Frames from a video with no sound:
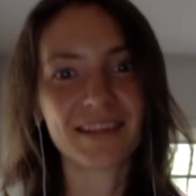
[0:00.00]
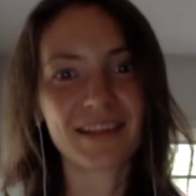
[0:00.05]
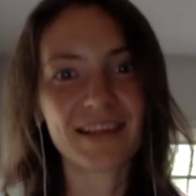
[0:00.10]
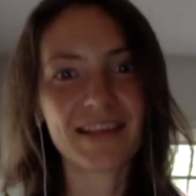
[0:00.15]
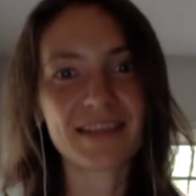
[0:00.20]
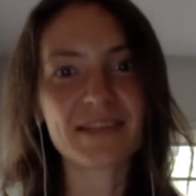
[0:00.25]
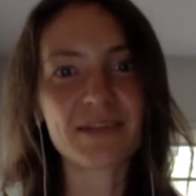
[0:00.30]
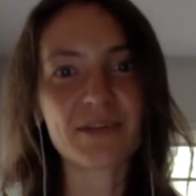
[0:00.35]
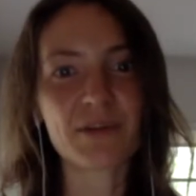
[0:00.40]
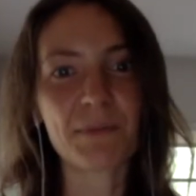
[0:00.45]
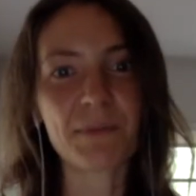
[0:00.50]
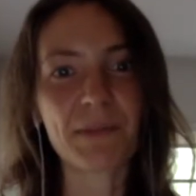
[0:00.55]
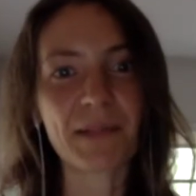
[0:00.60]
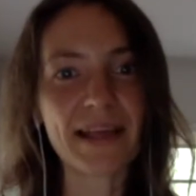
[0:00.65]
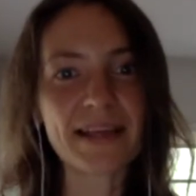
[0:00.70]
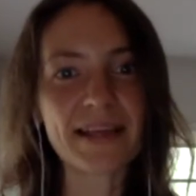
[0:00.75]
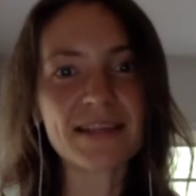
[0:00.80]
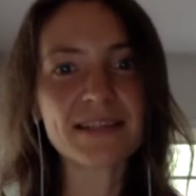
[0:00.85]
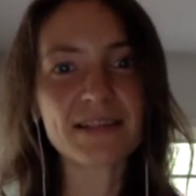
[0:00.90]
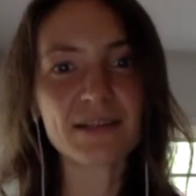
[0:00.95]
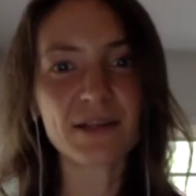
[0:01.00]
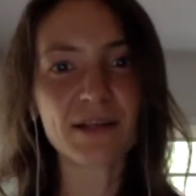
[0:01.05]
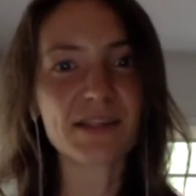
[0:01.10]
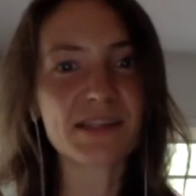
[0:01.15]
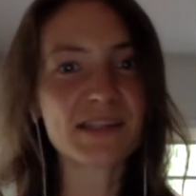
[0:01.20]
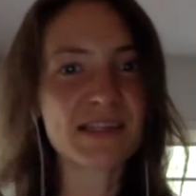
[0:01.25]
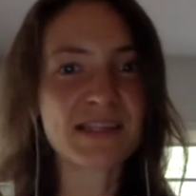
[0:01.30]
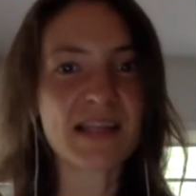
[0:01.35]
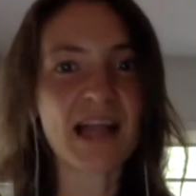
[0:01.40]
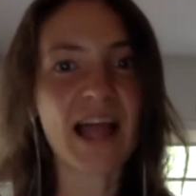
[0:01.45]
Is there a place, like a
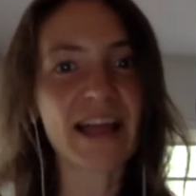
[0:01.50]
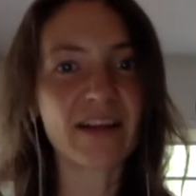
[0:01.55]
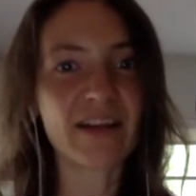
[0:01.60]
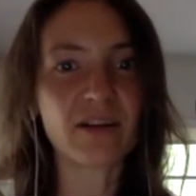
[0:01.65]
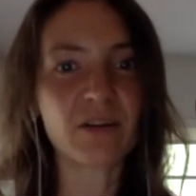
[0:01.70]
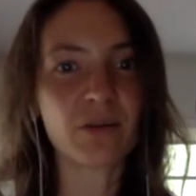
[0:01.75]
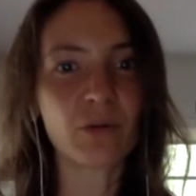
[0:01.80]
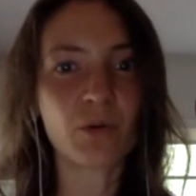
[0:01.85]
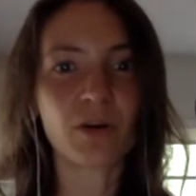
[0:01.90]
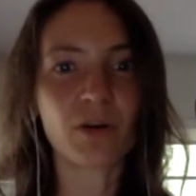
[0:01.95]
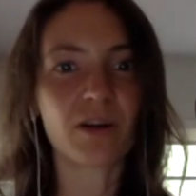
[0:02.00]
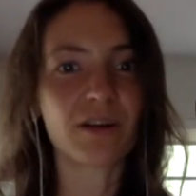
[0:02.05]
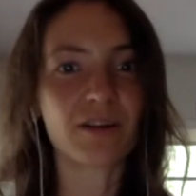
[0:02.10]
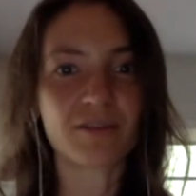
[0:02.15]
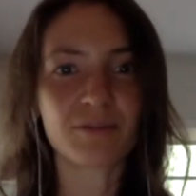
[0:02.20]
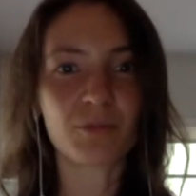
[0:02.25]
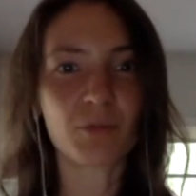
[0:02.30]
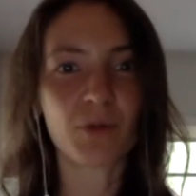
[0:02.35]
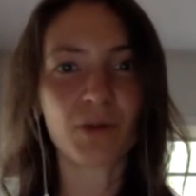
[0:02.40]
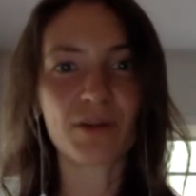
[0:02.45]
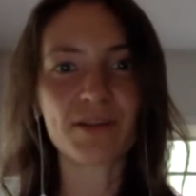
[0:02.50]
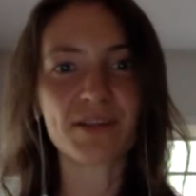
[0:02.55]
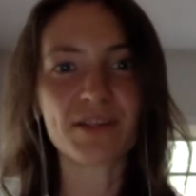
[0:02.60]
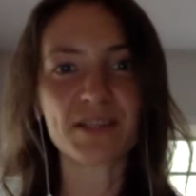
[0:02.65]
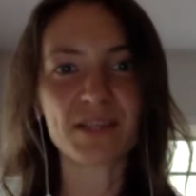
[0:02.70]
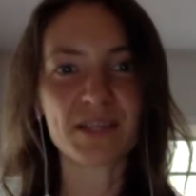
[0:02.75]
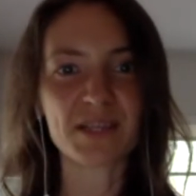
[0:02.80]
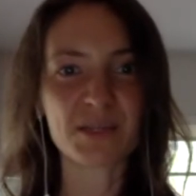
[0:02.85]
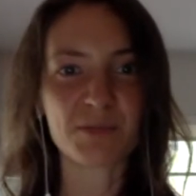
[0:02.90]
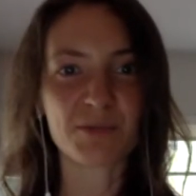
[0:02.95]
style, or where is
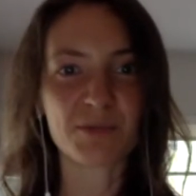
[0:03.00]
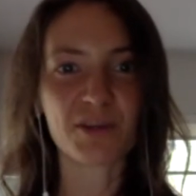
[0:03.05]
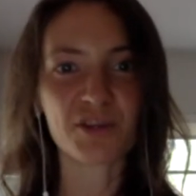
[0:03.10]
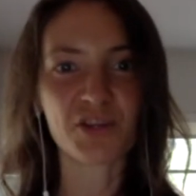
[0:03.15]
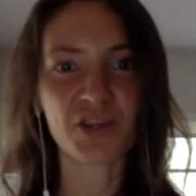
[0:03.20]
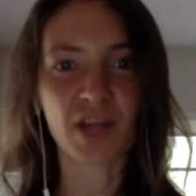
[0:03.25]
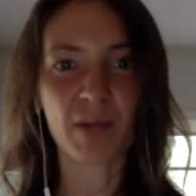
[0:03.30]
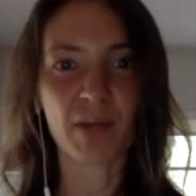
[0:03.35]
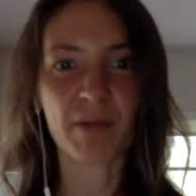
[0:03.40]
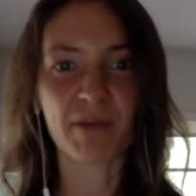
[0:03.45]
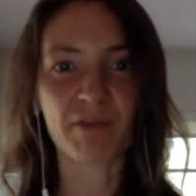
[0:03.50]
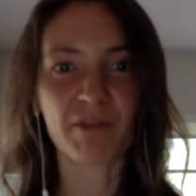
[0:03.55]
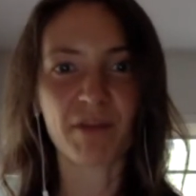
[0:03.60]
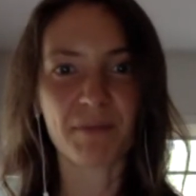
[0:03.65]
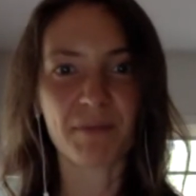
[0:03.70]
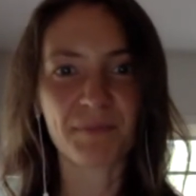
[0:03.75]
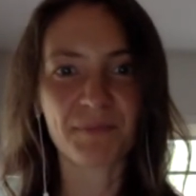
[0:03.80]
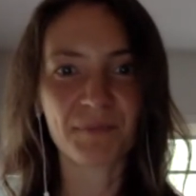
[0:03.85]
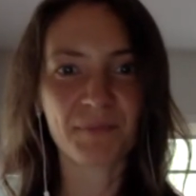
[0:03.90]
this inspiration coming from?